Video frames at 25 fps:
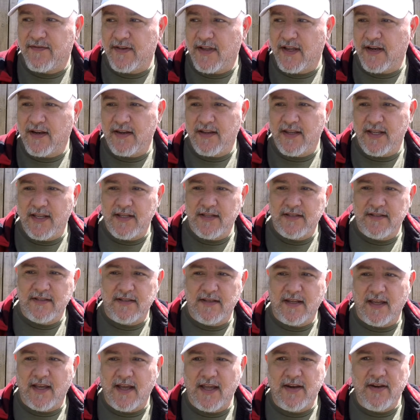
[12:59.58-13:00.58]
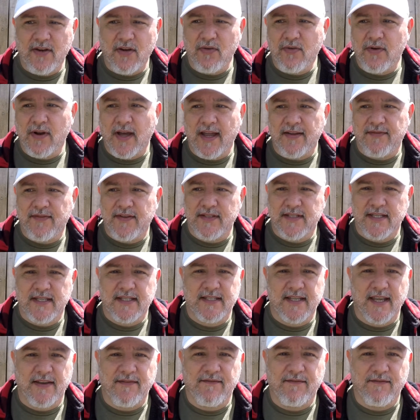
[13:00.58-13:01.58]
of these, no knife is
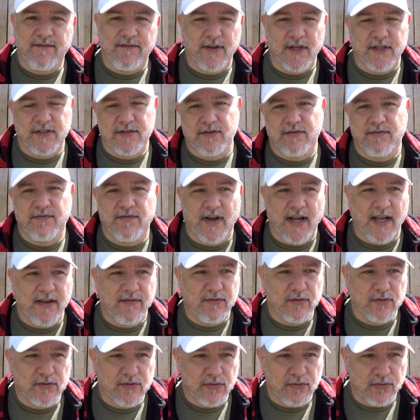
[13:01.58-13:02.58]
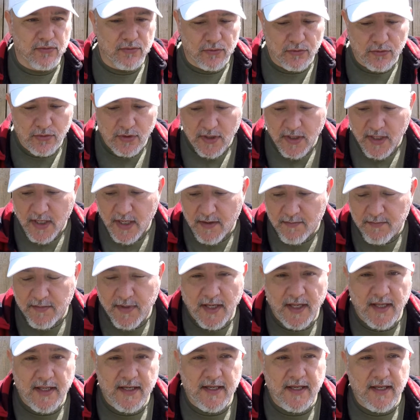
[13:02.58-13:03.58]
a survival tool.
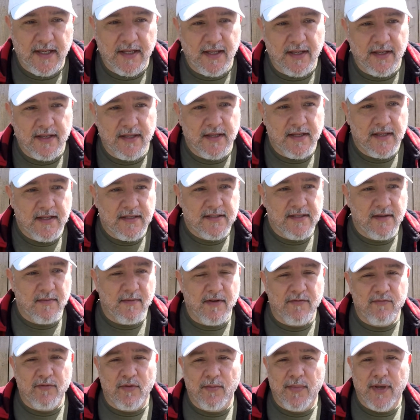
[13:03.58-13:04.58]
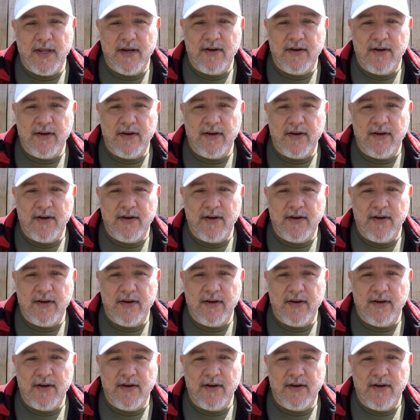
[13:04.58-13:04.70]
But some of them are better to